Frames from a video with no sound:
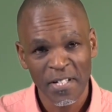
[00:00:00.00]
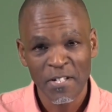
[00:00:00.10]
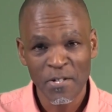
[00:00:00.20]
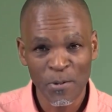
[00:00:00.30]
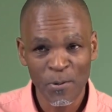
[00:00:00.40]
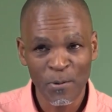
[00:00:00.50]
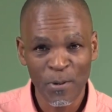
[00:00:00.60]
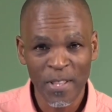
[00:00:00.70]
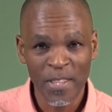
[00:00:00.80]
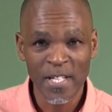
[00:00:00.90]
So
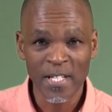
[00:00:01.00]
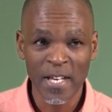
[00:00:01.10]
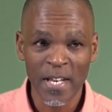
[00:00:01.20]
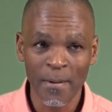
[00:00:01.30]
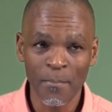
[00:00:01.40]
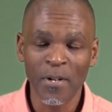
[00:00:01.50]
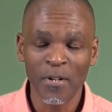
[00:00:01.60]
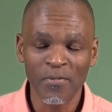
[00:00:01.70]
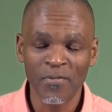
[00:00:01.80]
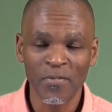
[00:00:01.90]
there's a number
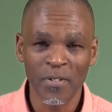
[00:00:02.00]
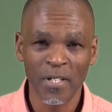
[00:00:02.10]
of